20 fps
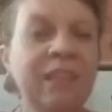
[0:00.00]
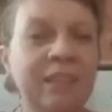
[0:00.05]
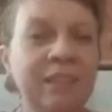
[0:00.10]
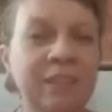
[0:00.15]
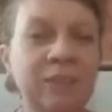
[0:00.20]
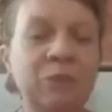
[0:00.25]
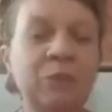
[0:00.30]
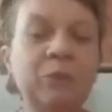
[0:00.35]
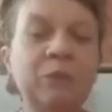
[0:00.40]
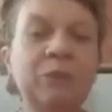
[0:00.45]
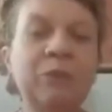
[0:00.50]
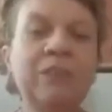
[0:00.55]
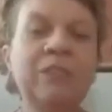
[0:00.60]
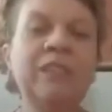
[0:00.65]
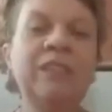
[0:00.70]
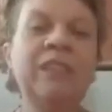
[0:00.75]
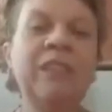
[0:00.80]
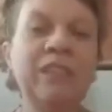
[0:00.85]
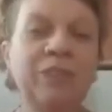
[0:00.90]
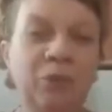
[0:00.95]
Yes, oh.
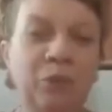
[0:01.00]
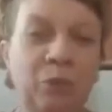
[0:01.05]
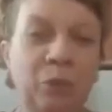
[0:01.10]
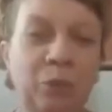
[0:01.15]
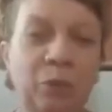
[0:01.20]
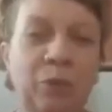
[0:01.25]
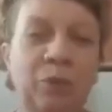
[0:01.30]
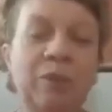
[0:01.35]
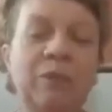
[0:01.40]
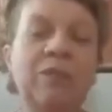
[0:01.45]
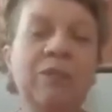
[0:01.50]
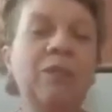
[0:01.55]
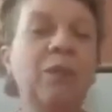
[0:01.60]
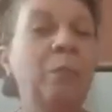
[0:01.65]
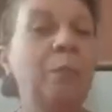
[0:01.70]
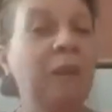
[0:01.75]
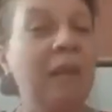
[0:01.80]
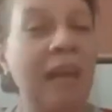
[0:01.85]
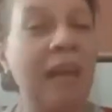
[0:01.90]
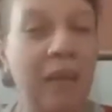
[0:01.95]
Yes, oh.
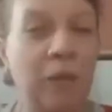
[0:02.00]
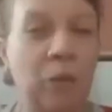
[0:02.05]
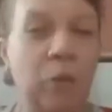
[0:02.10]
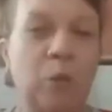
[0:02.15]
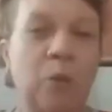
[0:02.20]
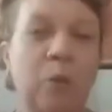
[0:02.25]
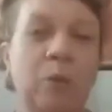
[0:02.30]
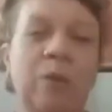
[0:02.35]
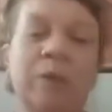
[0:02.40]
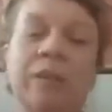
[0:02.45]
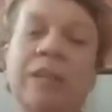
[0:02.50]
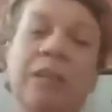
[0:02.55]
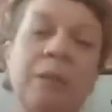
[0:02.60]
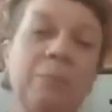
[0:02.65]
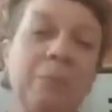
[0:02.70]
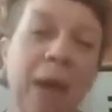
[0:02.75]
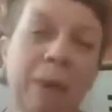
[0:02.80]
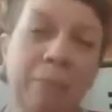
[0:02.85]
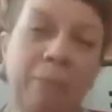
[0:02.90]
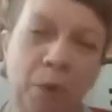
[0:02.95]
No be lie, oh.
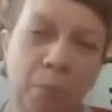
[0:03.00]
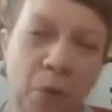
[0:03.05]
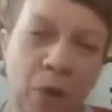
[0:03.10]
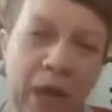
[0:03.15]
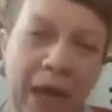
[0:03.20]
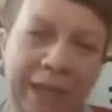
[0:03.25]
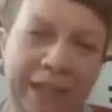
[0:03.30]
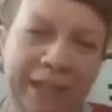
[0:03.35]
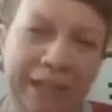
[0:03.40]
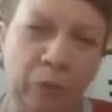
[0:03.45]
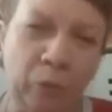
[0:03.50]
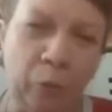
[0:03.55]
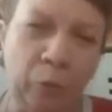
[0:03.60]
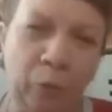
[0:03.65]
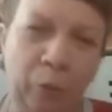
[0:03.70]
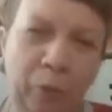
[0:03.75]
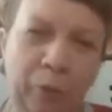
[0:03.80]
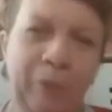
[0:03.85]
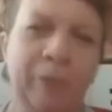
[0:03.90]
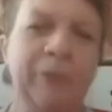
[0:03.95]
Imane bonade,
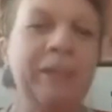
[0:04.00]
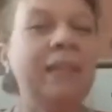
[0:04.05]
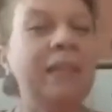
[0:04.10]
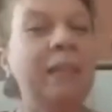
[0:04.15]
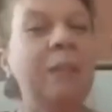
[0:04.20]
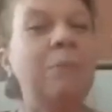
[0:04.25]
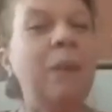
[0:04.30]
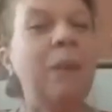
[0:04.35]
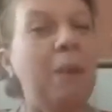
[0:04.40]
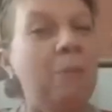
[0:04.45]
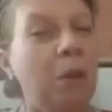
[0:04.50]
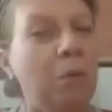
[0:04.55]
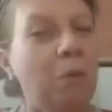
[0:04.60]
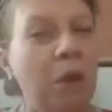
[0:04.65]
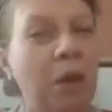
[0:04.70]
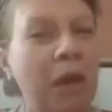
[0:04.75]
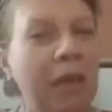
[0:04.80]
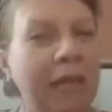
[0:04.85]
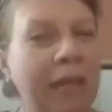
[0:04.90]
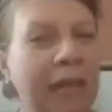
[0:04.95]
oh.
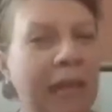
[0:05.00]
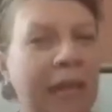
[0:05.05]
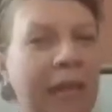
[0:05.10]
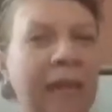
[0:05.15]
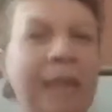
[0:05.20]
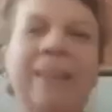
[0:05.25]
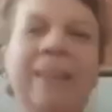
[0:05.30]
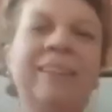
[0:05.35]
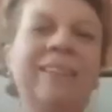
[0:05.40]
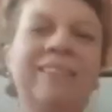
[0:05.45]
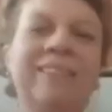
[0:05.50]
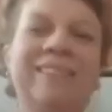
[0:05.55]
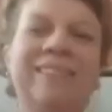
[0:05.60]
Imane bonade.